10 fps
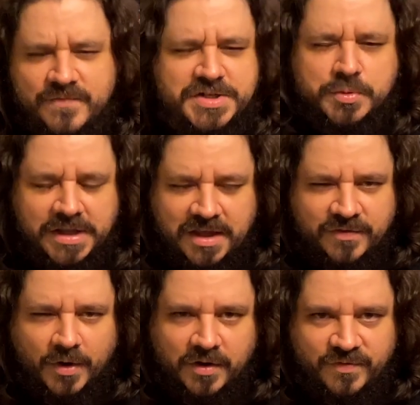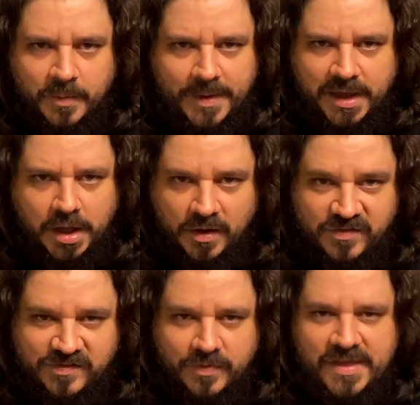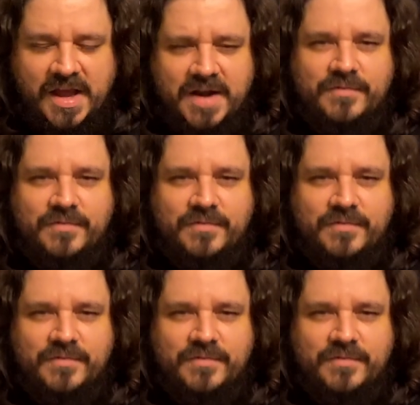visually as far as filmmaking goes. So they